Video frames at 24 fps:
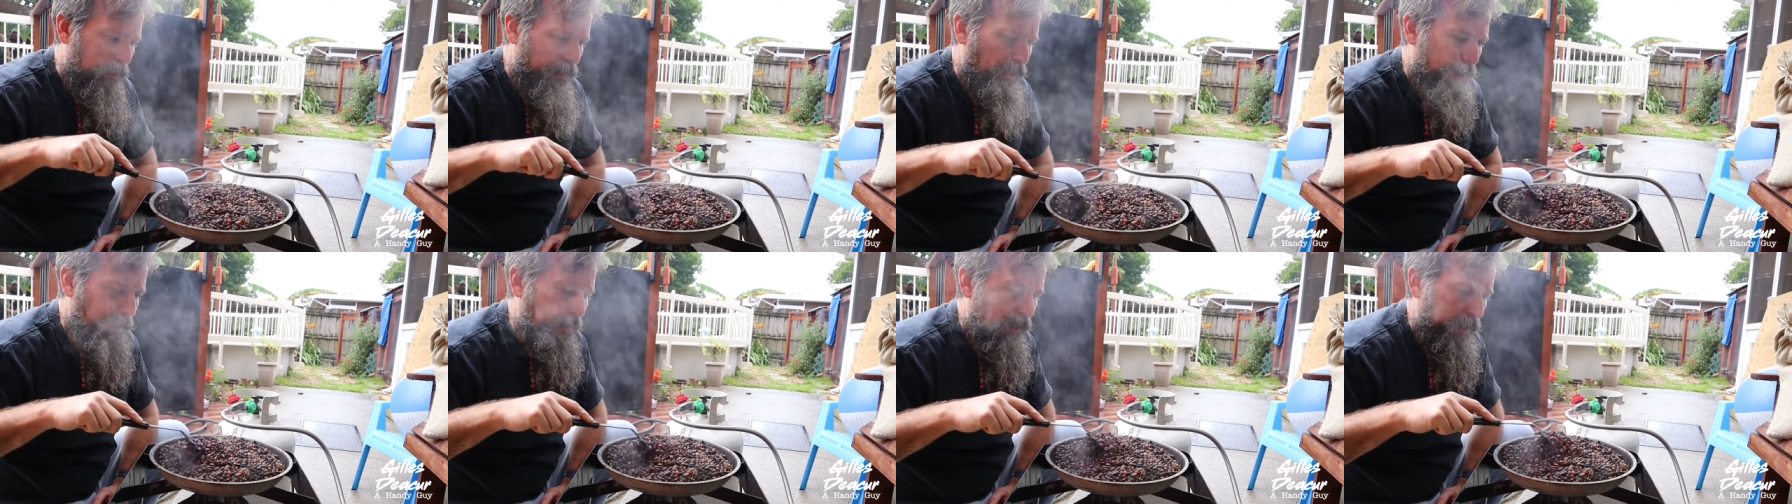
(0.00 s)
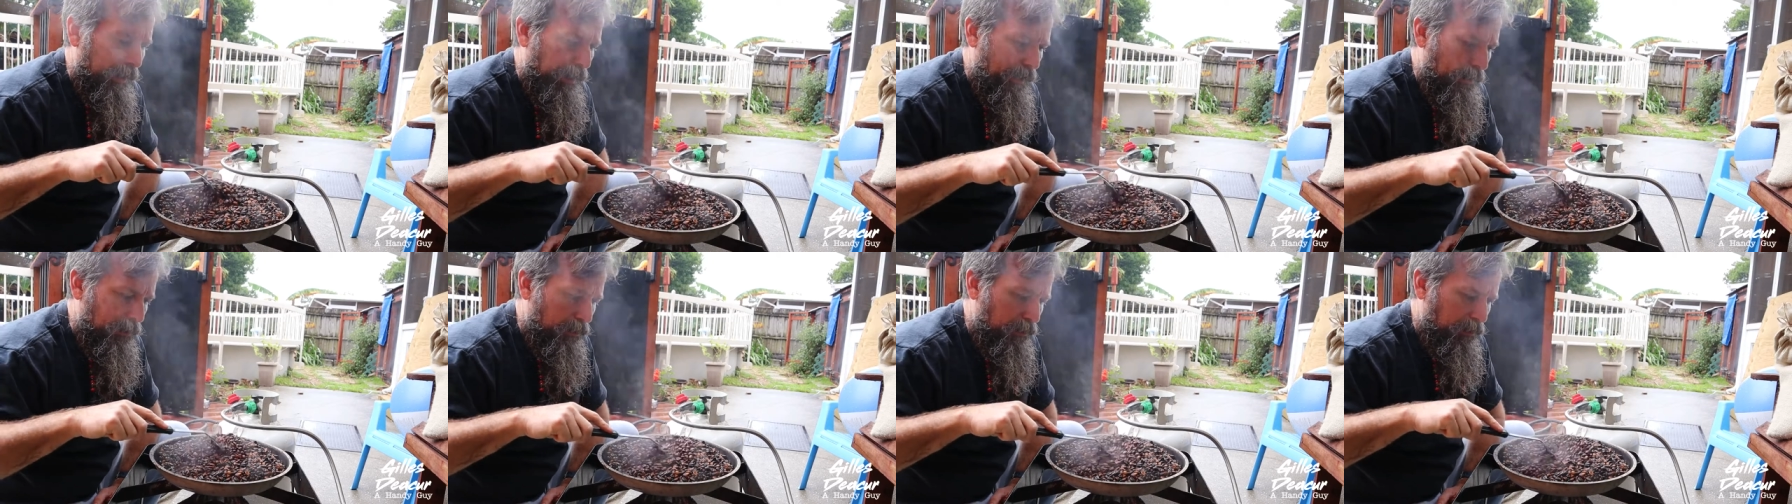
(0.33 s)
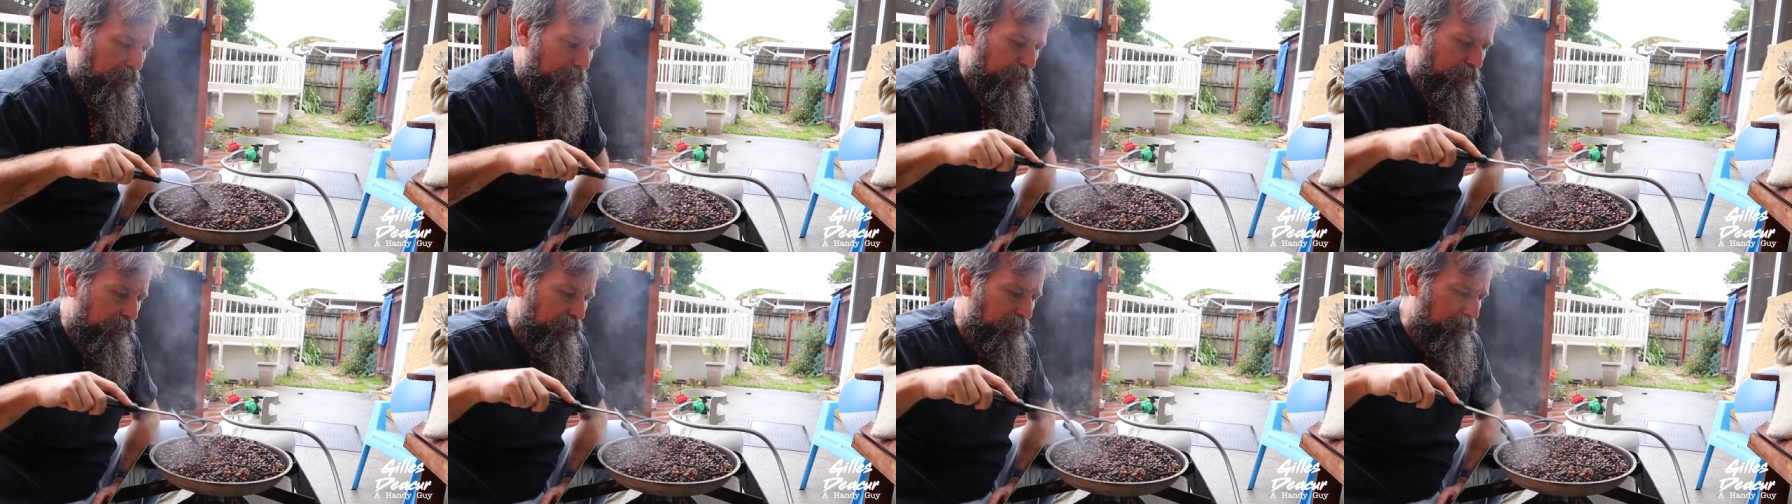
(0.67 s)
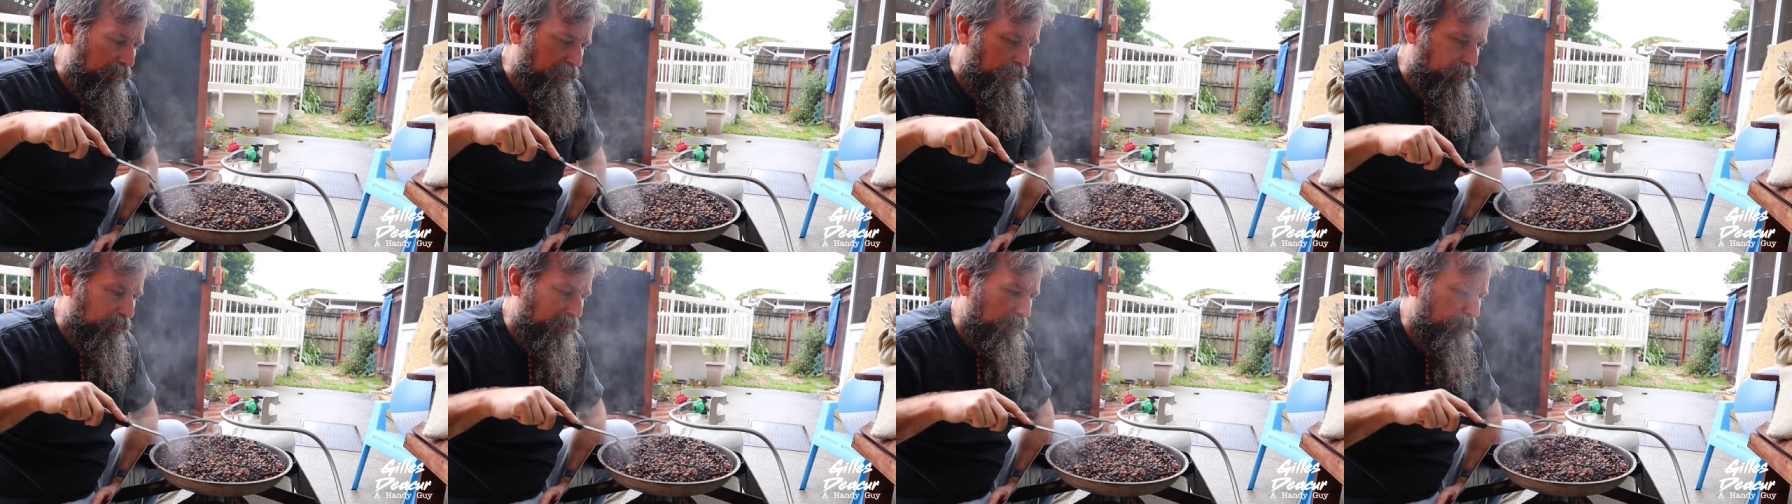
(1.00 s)
nice
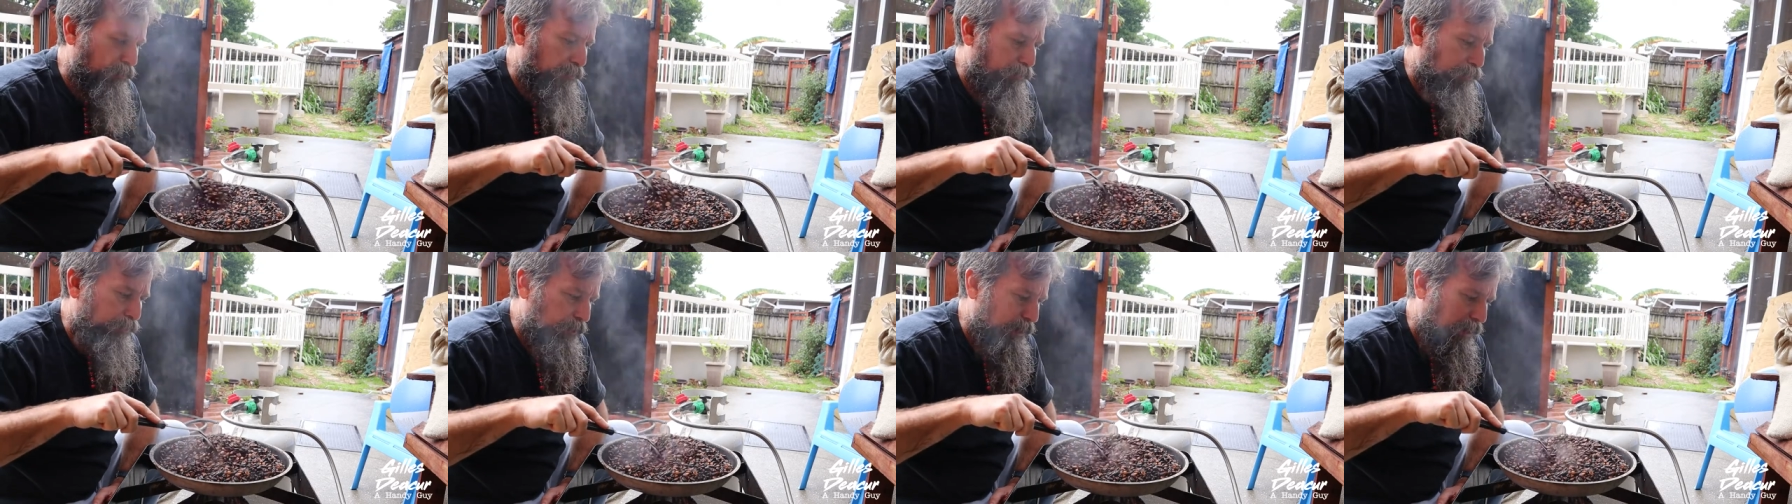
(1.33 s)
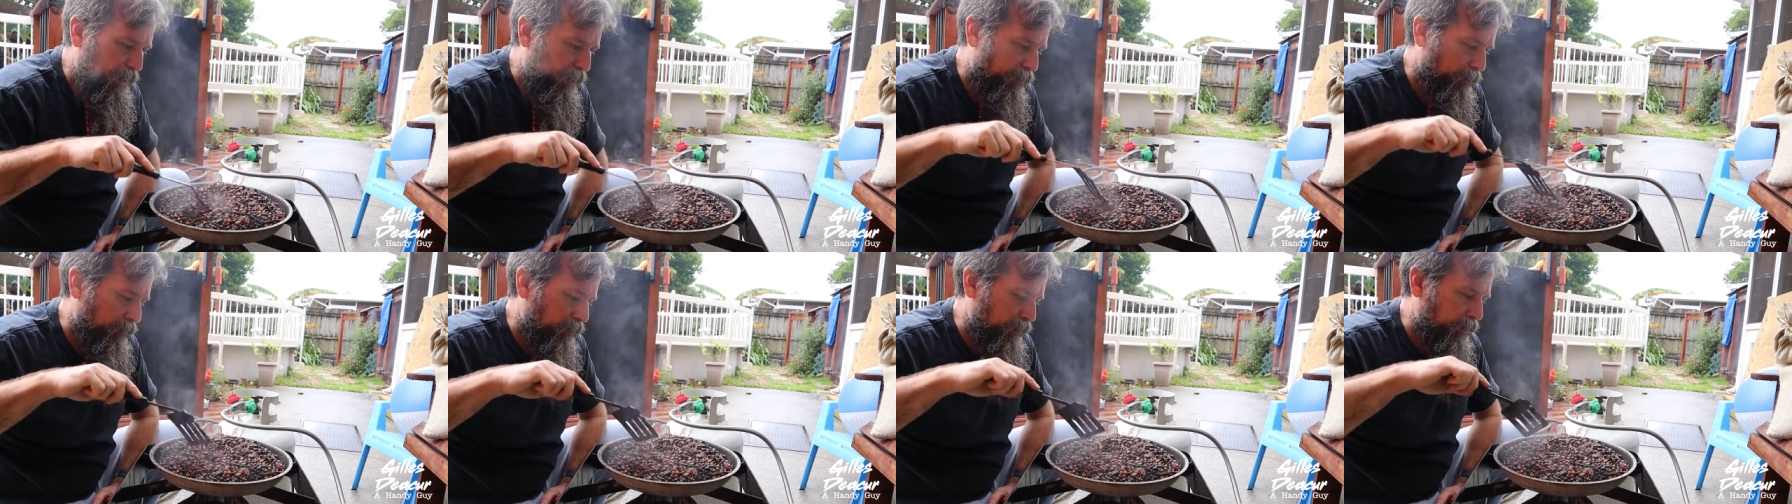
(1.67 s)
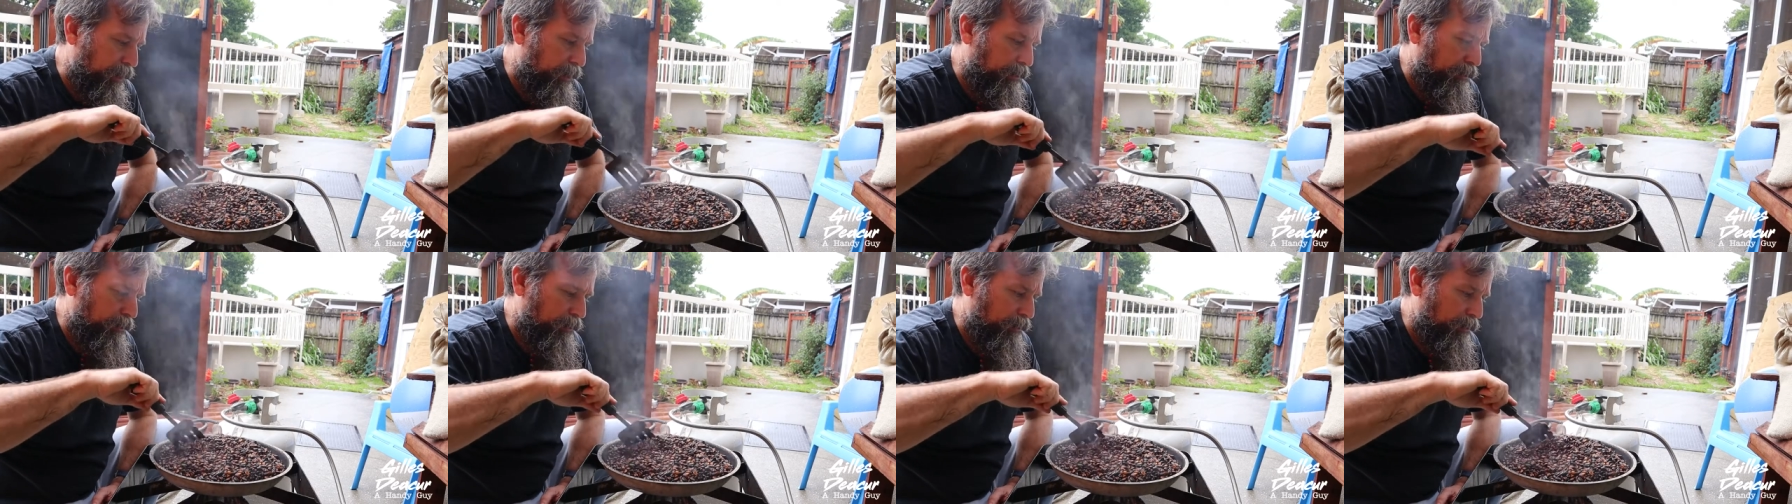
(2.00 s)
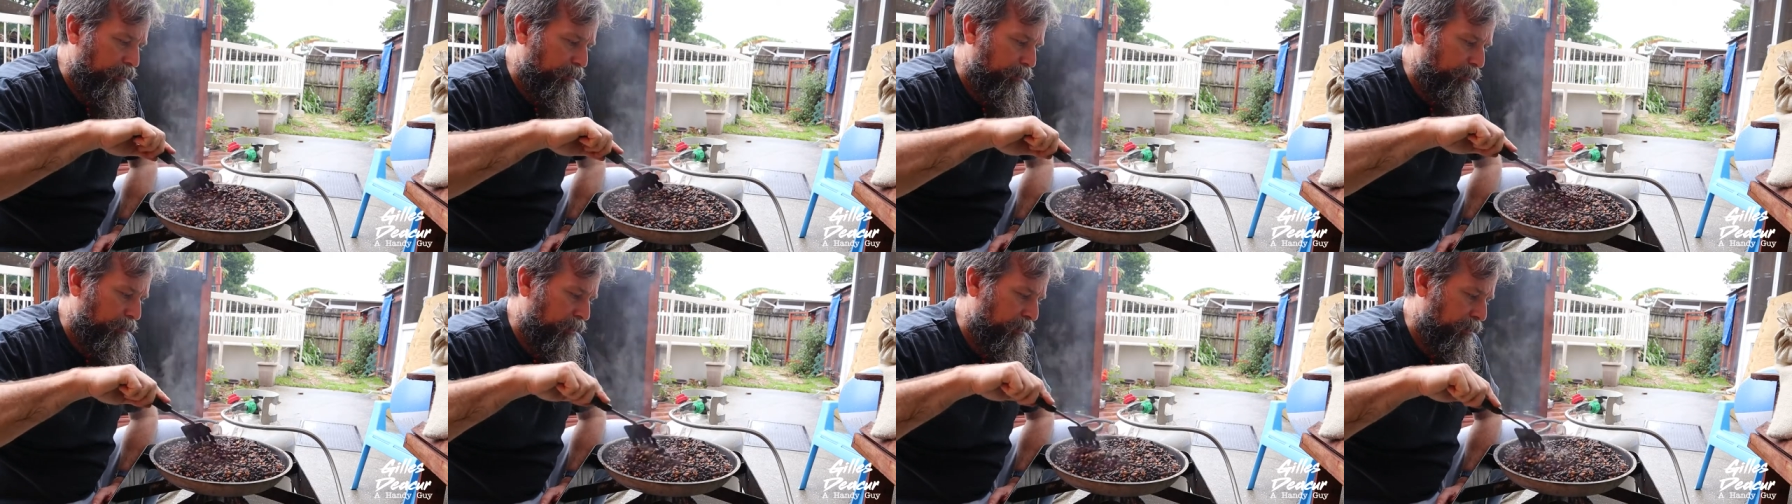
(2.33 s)
consistent brown color
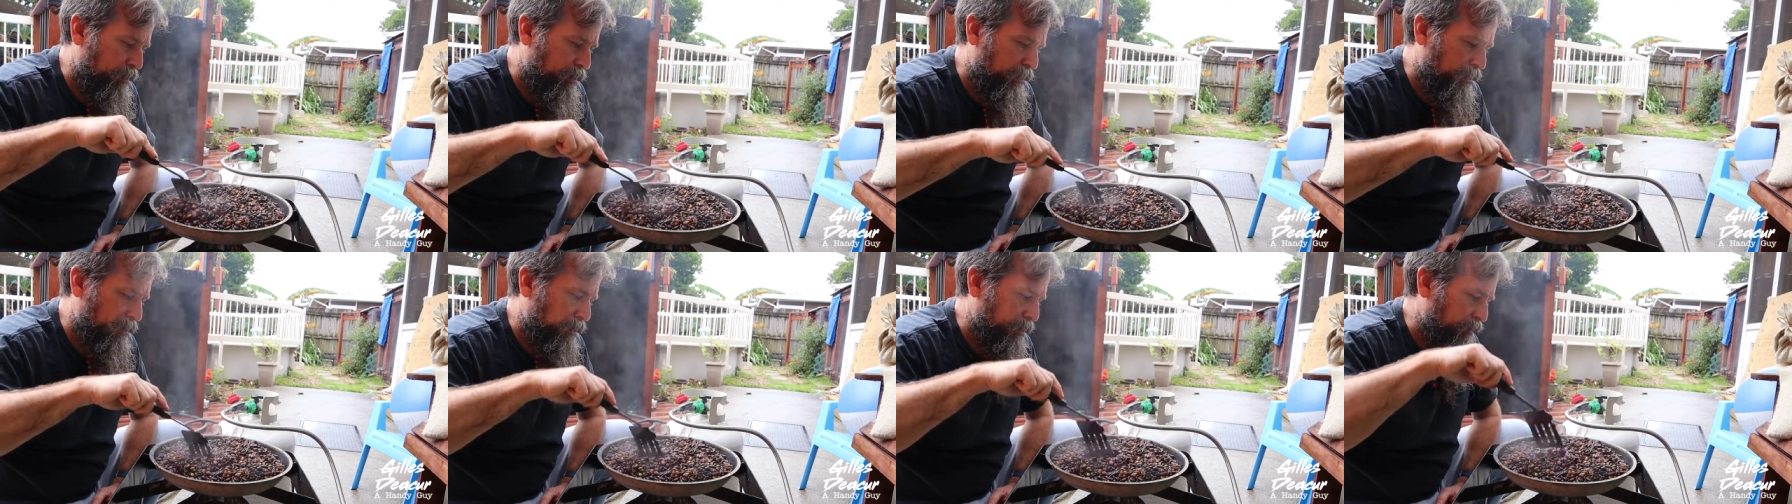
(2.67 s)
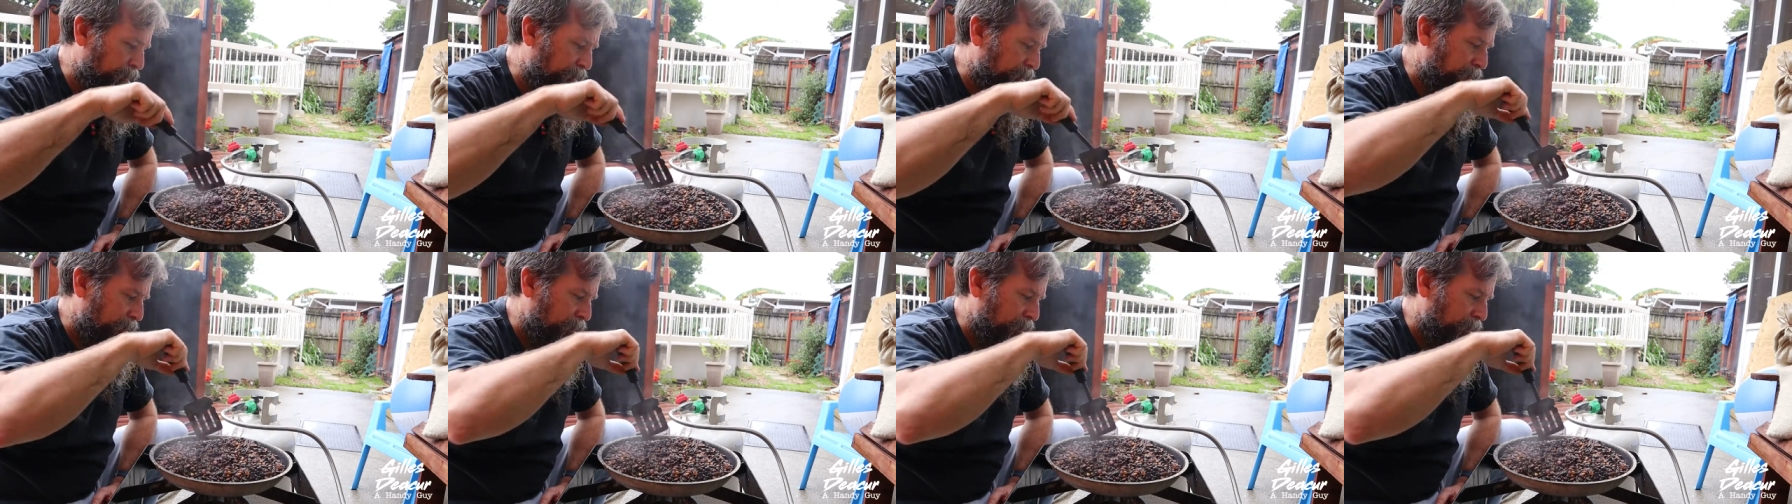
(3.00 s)
to it all.